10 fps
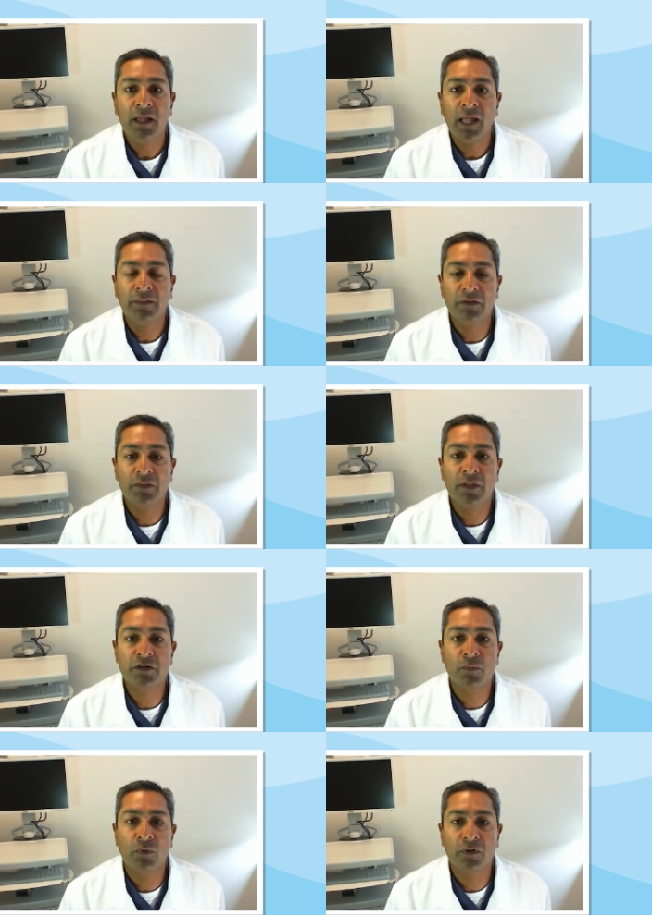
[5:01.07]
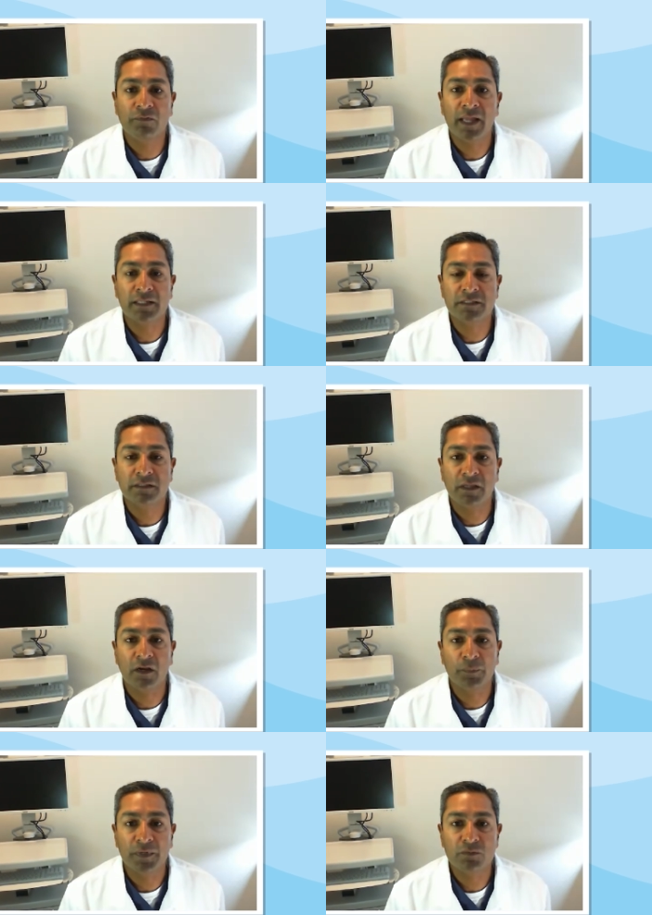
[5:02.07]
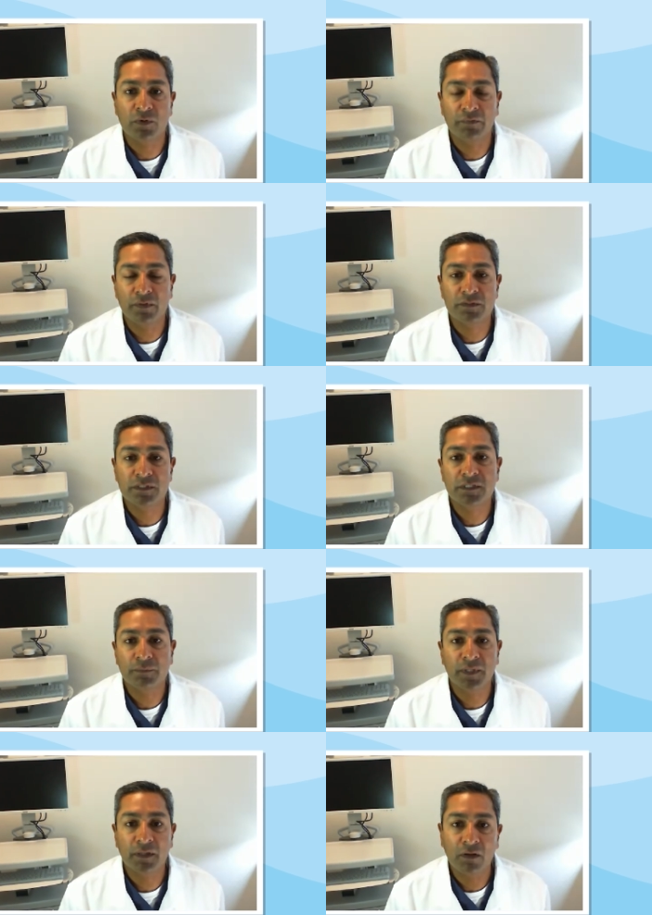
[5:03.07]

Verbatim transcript: And then there's more advanced therapies. One of those is something